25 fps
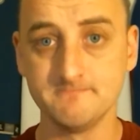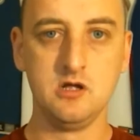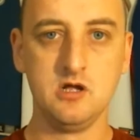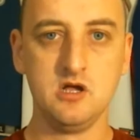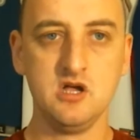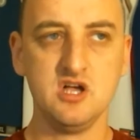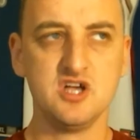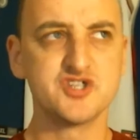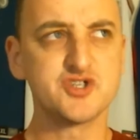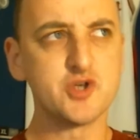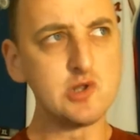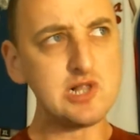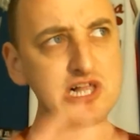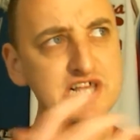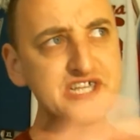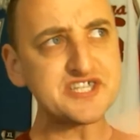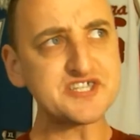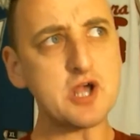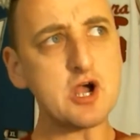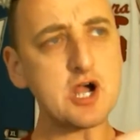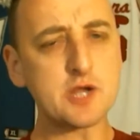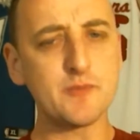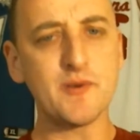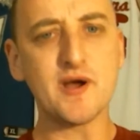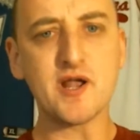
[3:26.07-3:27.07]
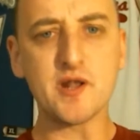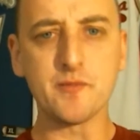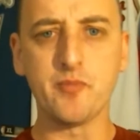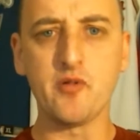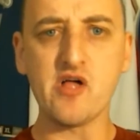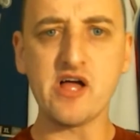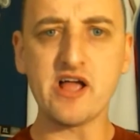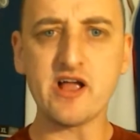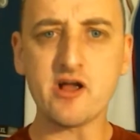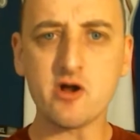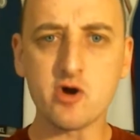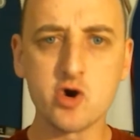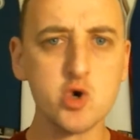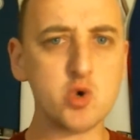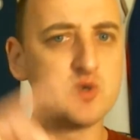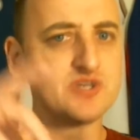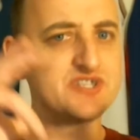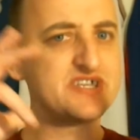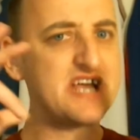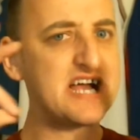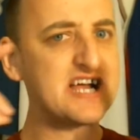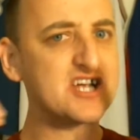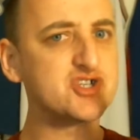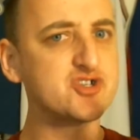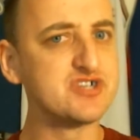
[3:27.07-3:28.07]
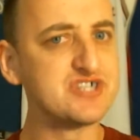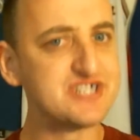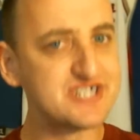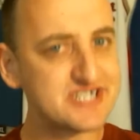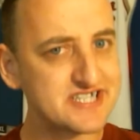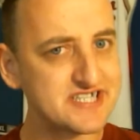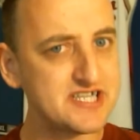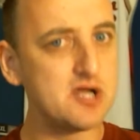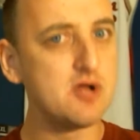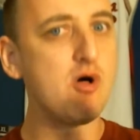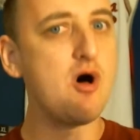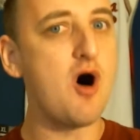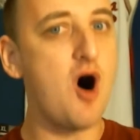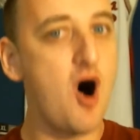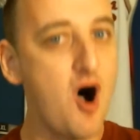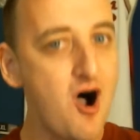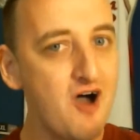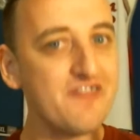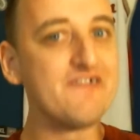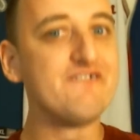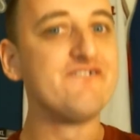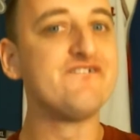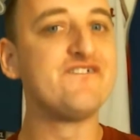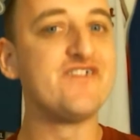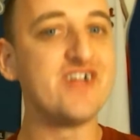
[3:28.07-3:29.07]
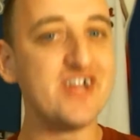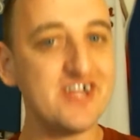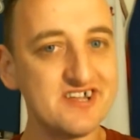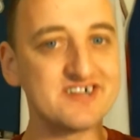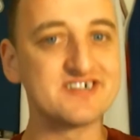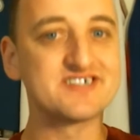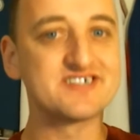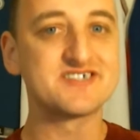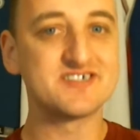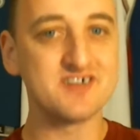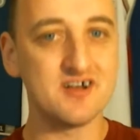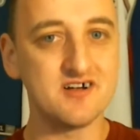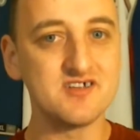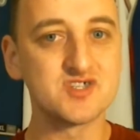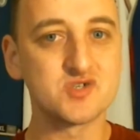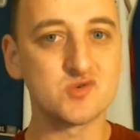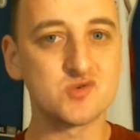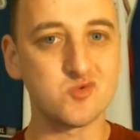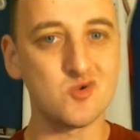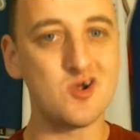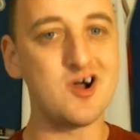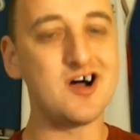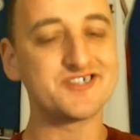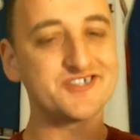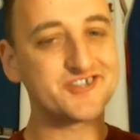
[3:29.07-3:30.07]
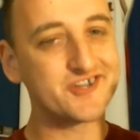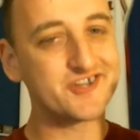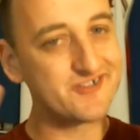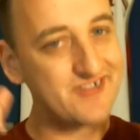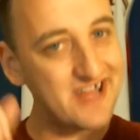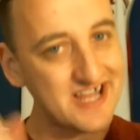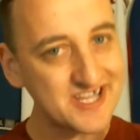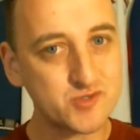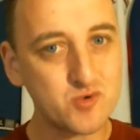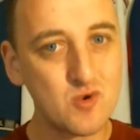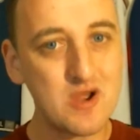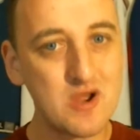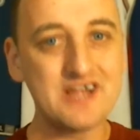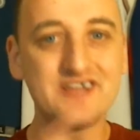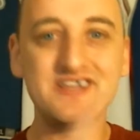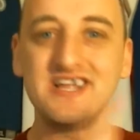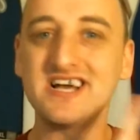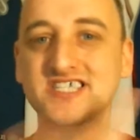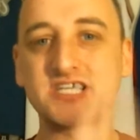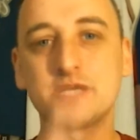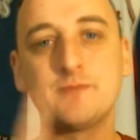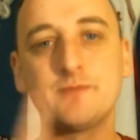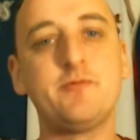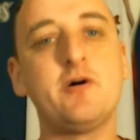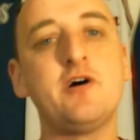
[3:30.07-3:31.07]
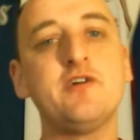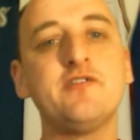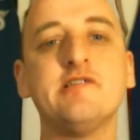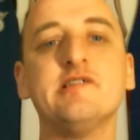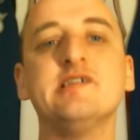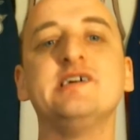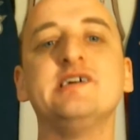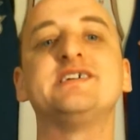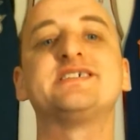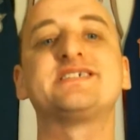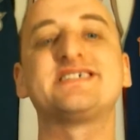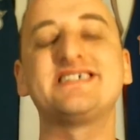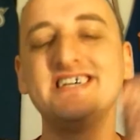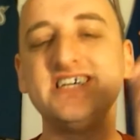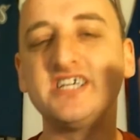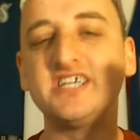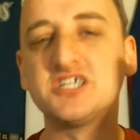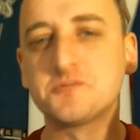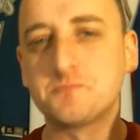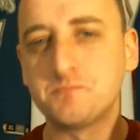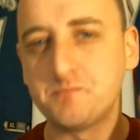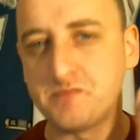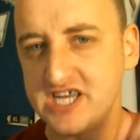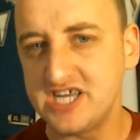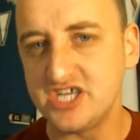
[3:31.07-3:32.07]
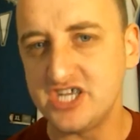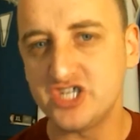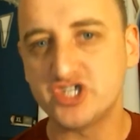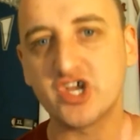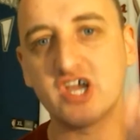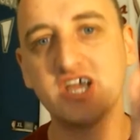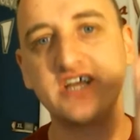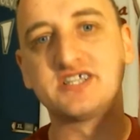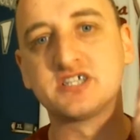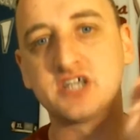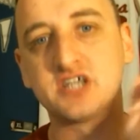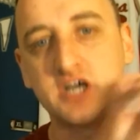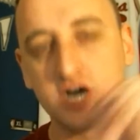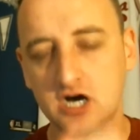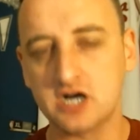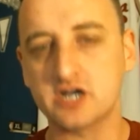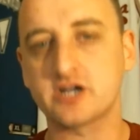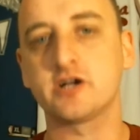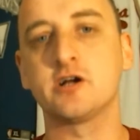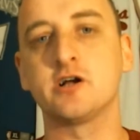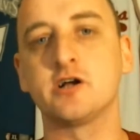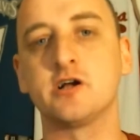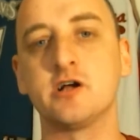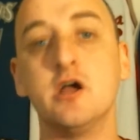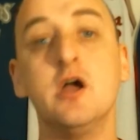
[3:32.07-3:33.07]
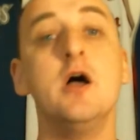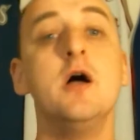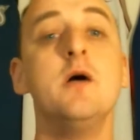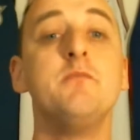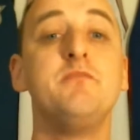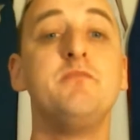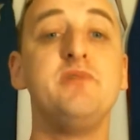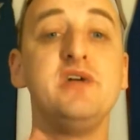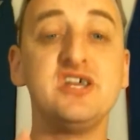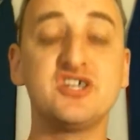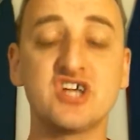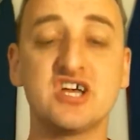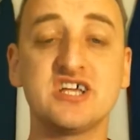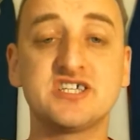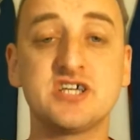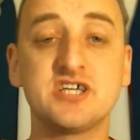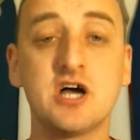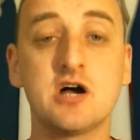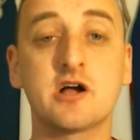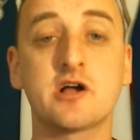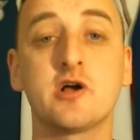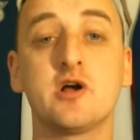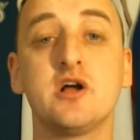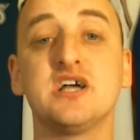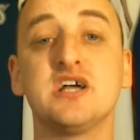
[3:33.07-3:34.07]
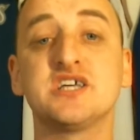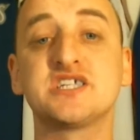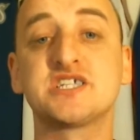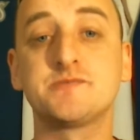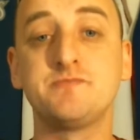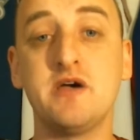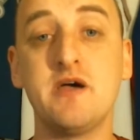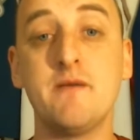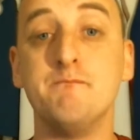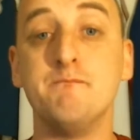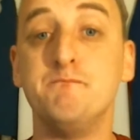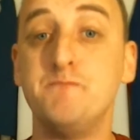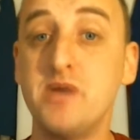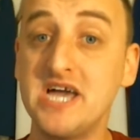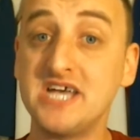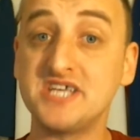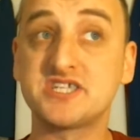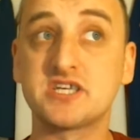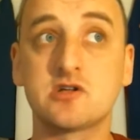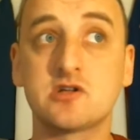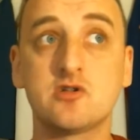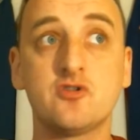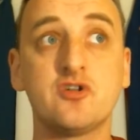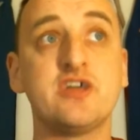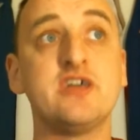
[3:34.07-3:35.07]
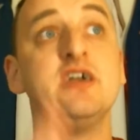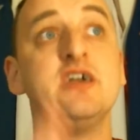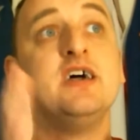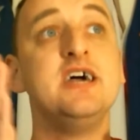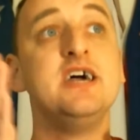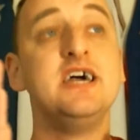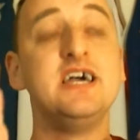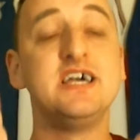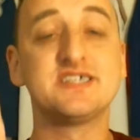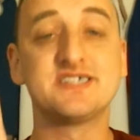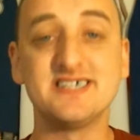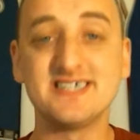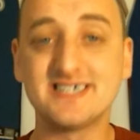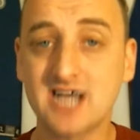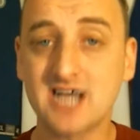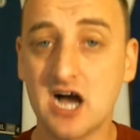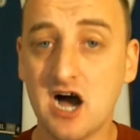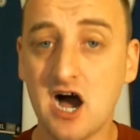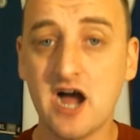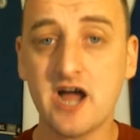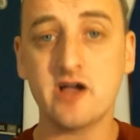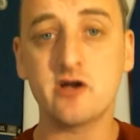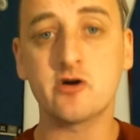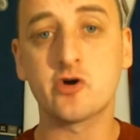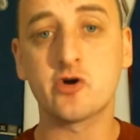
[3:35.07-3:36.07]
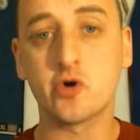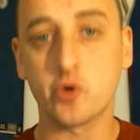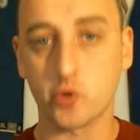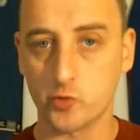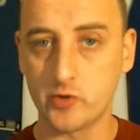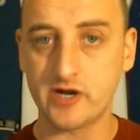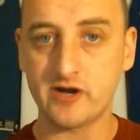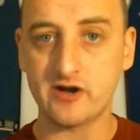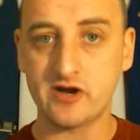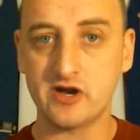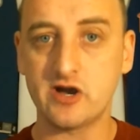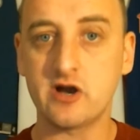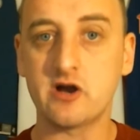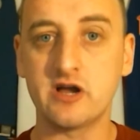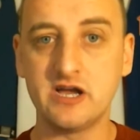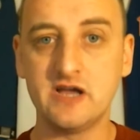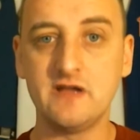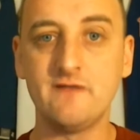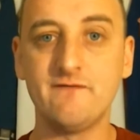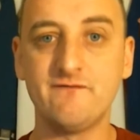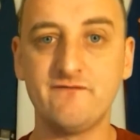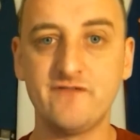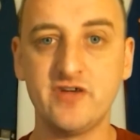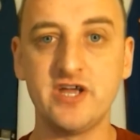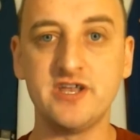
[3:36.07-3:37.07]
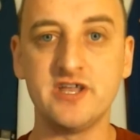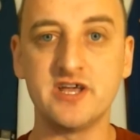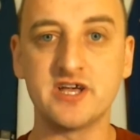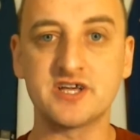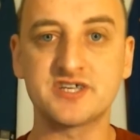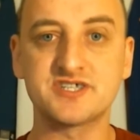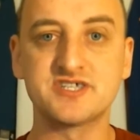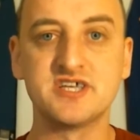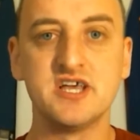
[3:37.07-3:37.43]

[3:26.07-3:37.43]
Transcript: So let's talk about a player who is actually still on the Phoenix Suns roster. That's right. Next up on the list is PJ Tucker. PJ Tucker has spent basically his entire career here in Phoenix.